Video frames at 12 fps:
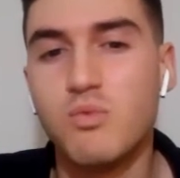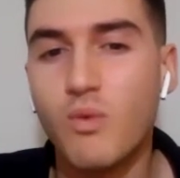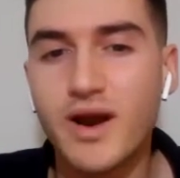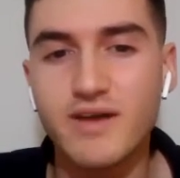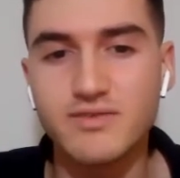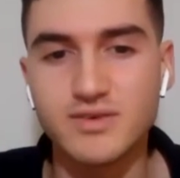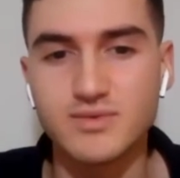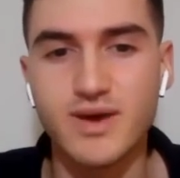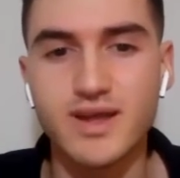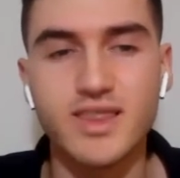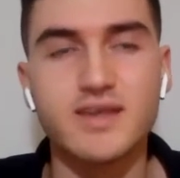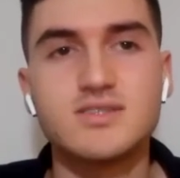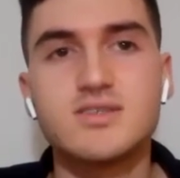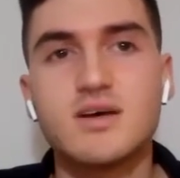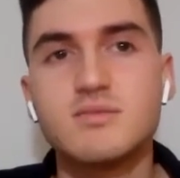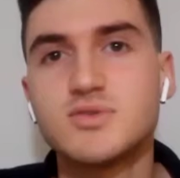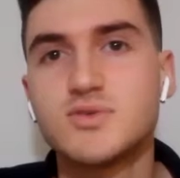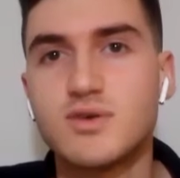whatever, right? Like
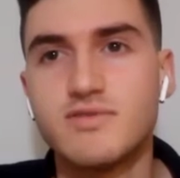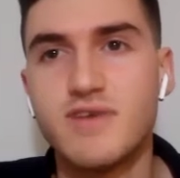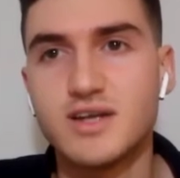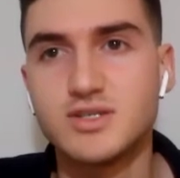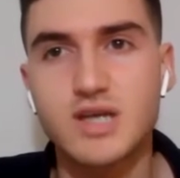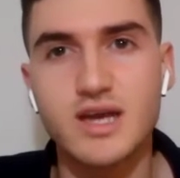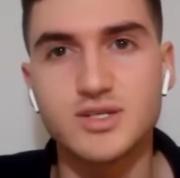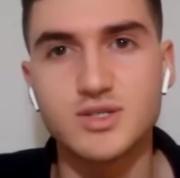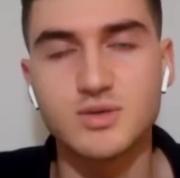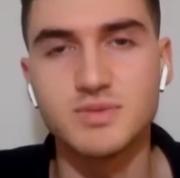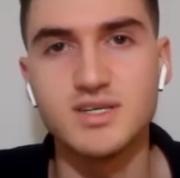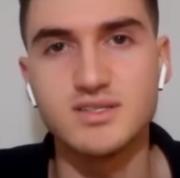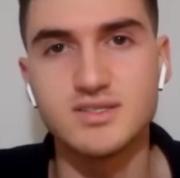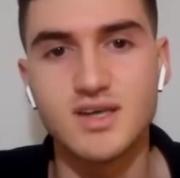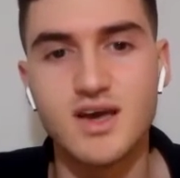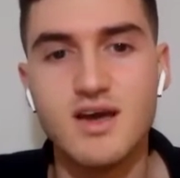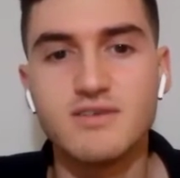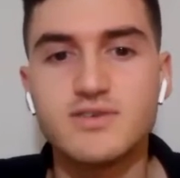some sort of educational piece
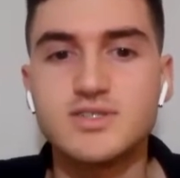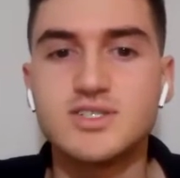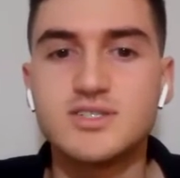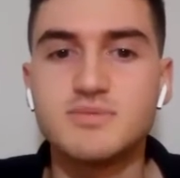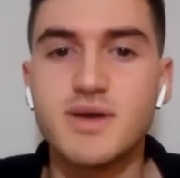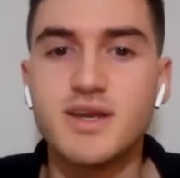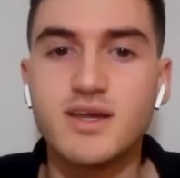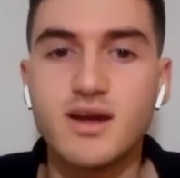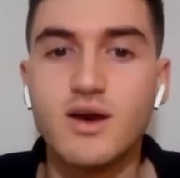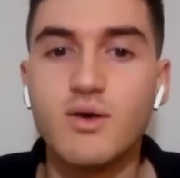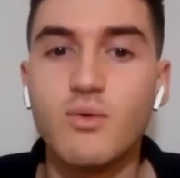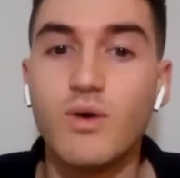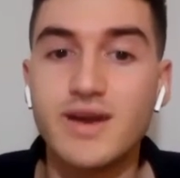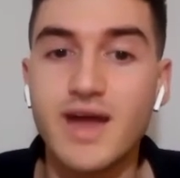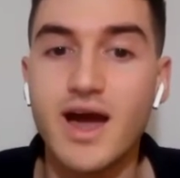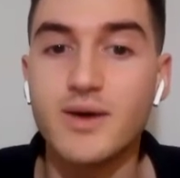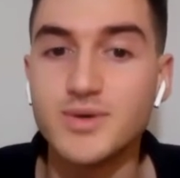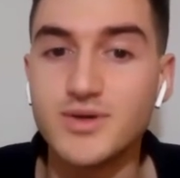versus spending 1
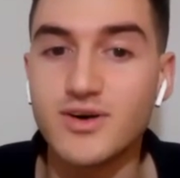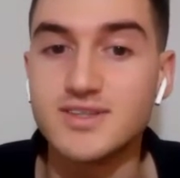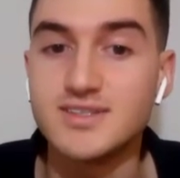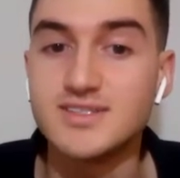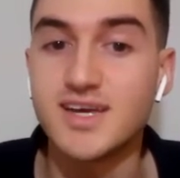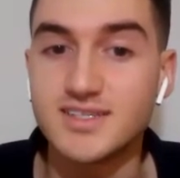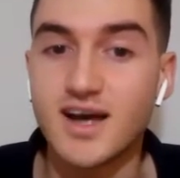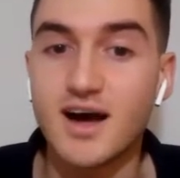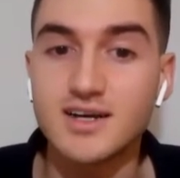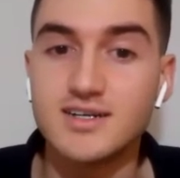hour on TikTok.